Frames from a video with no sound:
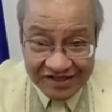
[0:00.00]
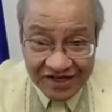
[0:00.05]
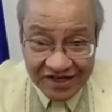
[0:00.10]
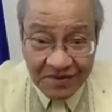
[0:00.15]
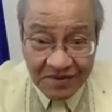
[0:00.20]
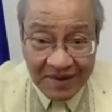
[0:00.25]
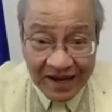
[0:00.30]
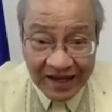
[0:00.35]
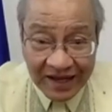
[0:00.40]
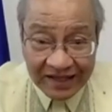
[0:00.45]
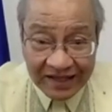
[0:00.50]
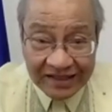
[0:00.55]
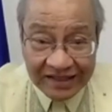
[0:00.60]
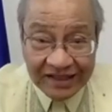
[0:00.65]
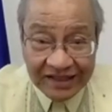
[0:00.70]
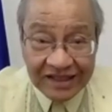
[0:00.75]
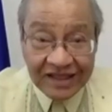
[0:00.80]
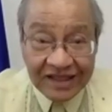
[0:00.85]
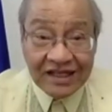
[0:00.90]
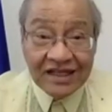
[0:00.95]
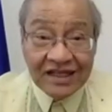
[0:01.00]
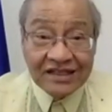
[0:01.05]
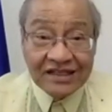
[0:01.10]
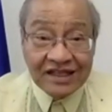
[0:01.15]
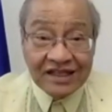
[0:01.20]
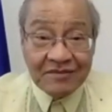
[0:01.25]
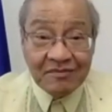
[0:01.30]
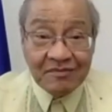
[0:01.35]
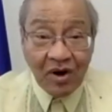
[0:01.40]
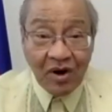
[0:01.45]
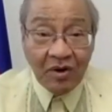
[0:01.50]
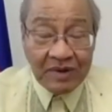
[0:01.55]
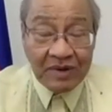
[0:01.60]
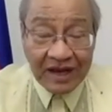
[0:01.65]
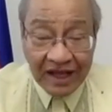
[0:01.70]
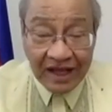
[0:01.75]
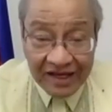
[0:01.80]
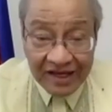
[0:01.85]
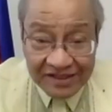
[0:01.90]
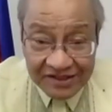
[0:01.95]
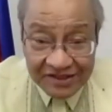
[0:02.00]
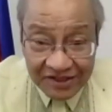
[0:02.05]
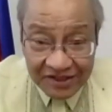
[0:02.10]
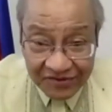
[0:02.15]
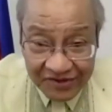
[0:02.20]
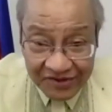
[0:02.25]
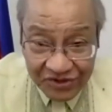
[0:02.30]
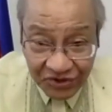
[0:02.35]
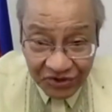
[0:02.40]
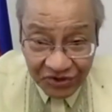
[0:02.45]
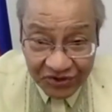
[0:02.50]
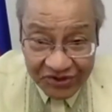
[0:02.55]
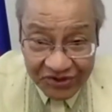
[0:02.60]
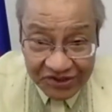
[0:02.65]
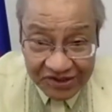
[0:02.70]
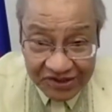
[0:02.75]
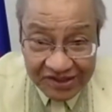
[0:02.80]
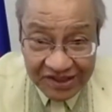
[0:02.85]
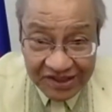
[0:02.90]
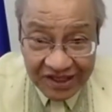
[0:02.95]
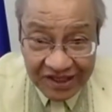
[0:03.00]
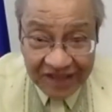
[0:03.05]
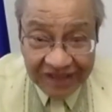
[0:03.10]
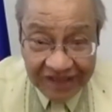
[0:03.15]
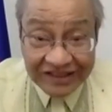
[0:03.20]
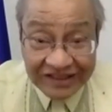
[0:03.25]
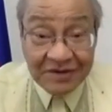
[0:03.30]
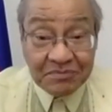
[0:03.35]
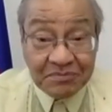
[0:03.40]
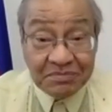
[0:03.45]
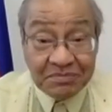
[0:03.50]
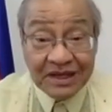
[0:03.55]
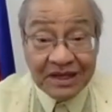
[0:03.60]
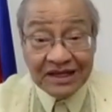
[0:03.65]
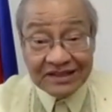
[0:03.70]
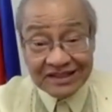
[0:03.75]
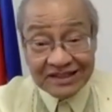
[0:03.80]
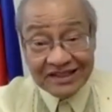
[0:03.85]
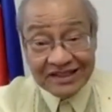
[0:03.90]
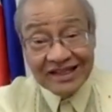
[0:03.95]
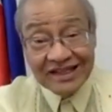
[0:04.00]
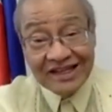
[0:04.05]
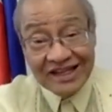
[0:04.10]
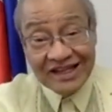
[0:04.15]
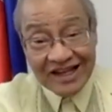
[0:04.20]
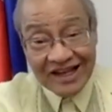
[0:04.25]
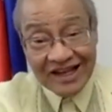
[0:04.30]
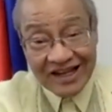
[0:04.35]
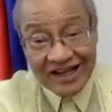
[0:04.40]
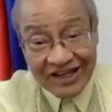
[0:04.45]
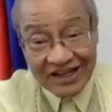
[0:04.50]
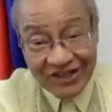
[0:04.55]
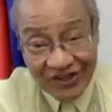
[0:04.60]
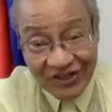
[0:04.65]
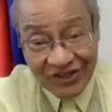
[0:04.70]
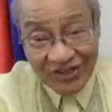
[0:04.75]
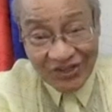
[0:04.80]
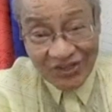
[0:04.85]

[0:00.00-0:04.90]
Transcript: command, they mobilized the resources. They built, you know,